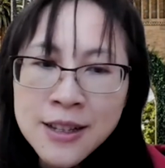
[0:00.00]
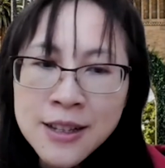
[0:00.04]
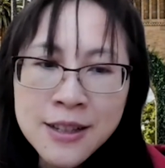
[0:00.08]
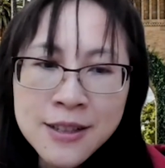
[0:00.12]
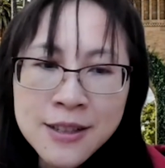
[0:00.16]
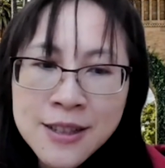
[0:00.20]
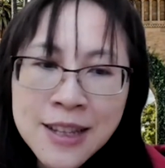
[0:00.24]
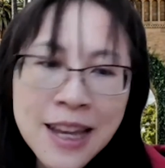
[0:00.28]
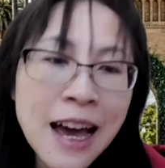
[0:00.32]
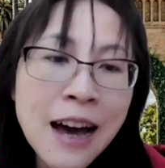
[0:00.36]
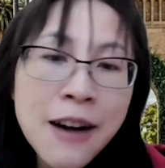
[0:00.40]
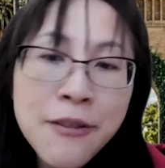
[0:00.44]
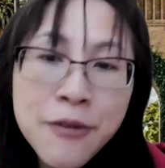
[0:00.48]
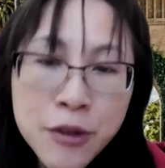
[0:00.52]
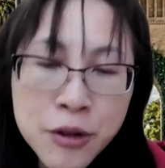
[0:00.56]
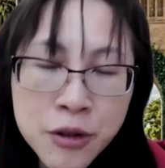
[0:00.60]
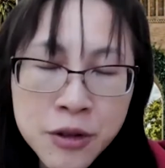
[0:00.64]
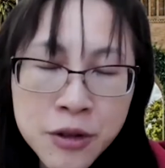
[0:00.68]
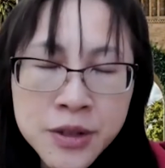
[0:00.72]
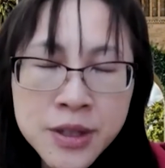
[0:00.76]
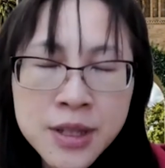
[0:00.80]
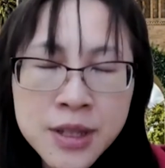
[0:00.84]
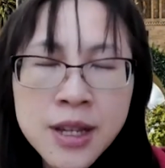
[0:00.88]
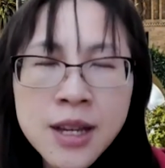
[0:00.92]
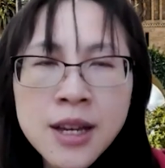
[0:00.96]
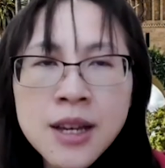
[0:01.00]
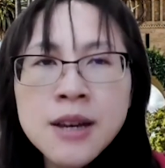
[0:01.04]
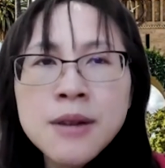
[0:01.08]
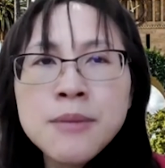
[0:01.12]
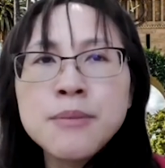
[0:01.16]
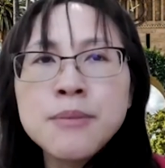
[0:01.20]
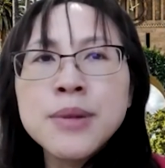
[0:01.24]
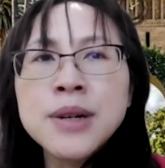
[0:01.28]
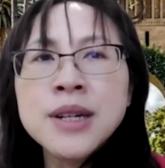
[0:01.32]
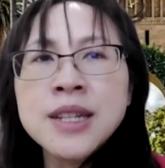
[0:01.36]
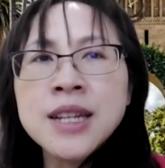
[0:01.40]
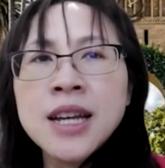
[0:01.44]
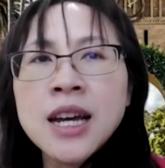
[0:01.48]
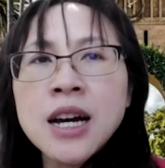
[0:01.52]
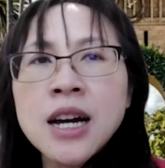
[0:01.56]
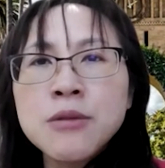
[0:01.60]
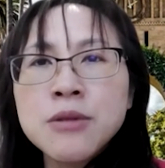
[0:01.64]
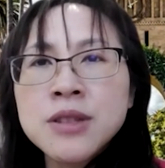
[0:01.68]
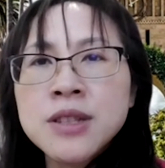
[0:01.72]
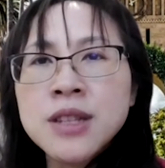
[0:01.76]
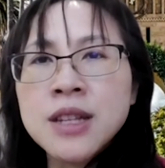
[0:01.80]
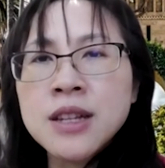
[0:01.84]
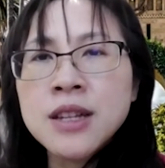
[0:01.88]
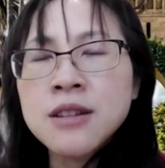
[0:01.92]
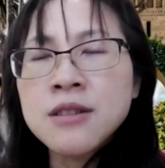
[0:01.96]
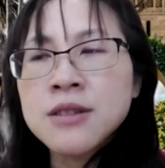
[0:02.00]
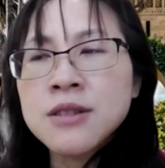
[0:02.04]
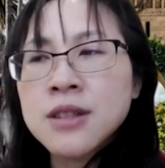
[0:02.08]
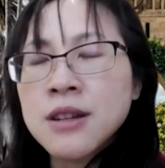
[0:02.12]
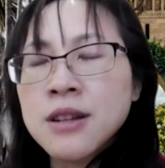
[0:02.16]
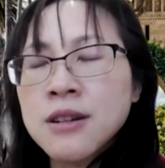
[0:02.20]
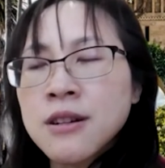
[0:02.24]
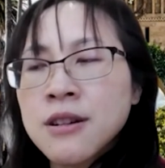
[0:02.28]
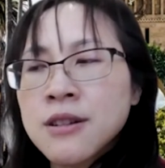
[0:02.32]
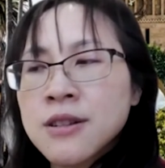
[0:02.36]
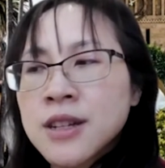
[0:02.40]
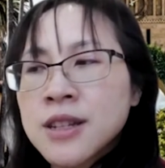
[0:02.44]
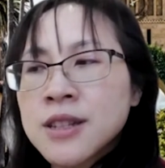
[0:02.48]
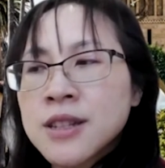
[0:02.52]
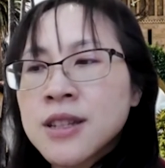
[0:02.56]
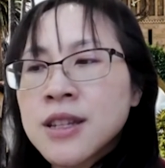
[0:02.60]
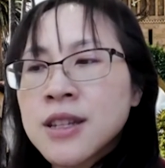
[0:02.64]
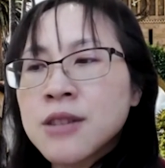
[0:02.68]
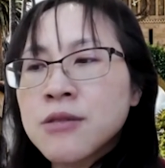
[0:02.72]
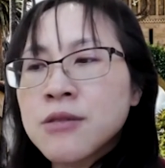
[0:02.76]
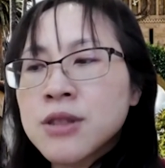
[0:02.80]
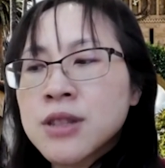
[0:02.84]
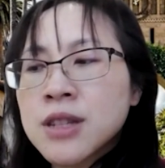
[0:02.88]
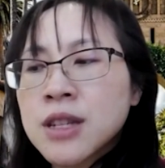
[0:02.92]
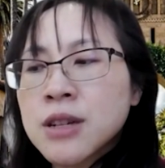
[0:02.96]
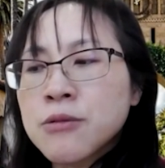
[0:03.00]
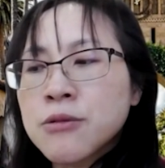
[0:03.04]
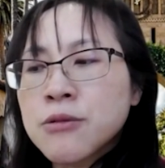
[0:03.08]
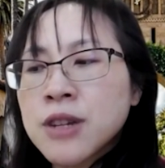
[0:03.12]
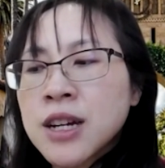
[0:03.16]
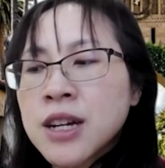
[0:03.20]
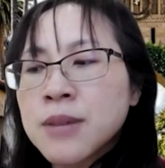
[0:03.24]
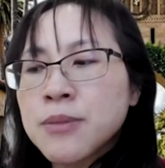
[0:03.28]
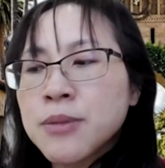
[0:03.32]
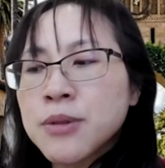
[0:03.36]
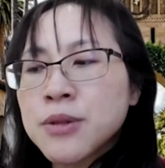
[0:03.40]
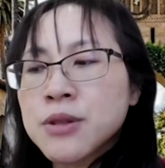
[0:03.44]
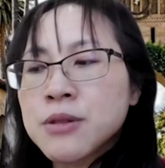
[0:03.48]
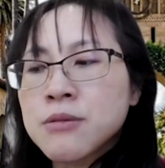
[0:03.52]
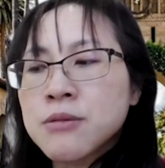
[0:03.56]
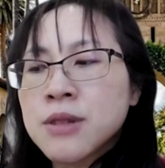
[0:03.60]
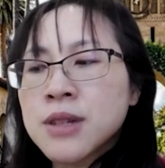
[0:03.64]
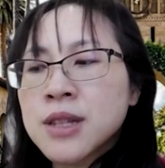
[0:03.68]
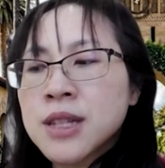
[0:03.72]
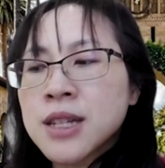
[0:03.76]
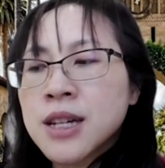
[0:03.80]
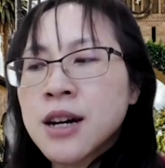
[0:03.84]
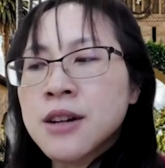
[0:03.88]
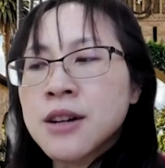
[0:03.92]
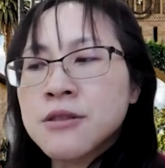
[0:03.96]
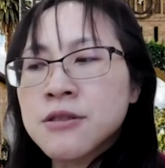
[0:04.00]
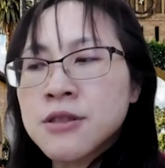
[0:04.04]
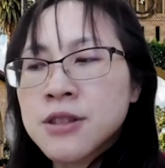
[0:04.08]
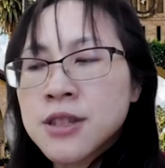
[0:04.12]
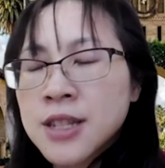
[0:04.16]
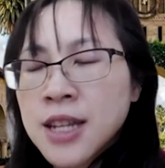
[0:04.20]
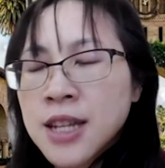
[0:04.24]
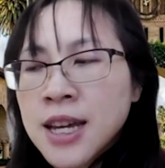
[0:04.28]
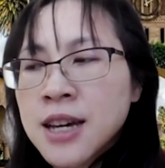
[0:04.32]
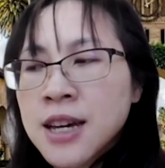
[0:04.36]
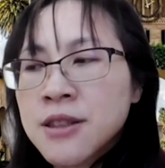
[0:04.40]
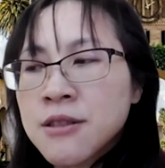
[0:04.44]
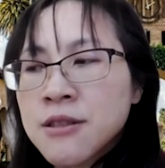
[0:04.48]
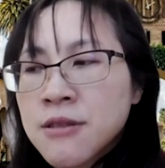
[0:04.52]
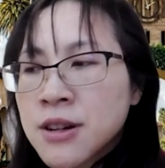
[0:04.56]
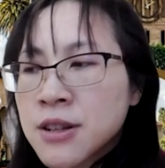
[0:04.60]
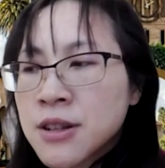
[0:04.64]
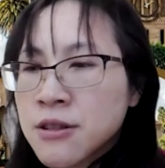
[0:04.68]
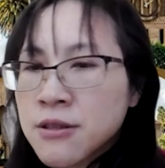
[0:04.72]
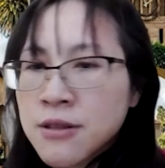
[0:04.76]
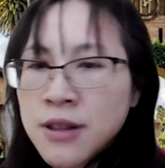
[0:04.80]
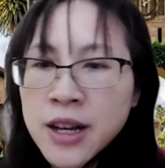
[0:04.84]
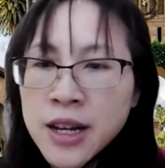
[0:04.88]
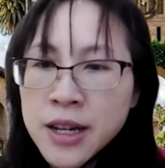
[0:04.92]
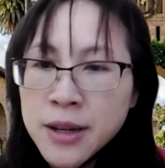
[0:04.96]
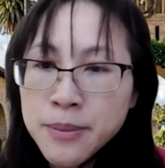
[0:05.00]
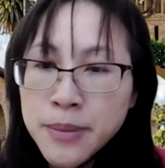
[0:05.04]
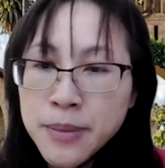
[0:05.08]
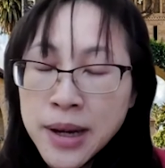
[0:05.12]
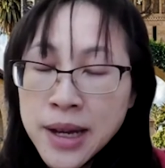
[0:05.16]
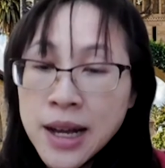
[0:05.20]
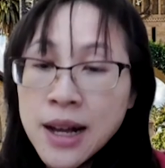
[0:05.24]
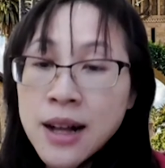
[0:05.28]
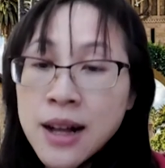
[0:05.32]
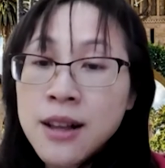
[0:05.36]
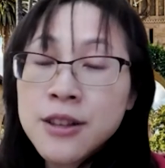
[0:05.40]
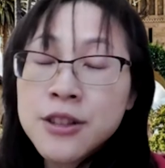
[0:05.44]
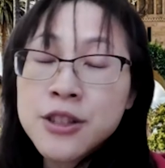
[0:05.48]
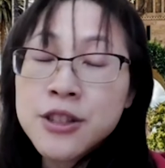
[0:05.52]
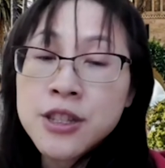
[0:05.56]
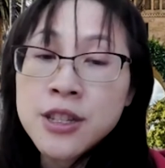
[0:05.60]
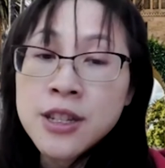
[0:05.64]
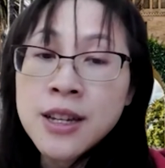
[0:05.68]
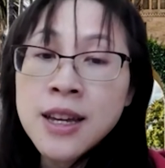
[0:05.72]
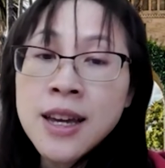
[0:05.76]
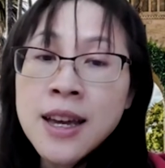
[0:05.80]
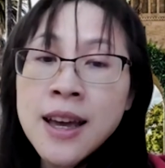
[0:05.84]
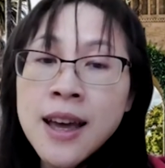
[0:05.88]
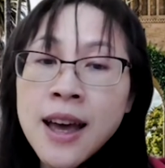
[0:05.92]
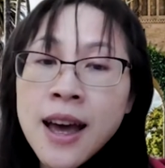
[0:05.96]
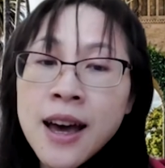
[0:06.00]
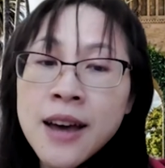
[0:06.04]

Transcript: scaffolds. But now with single cell RNA sequencing, we're able to really understand their underlying biology.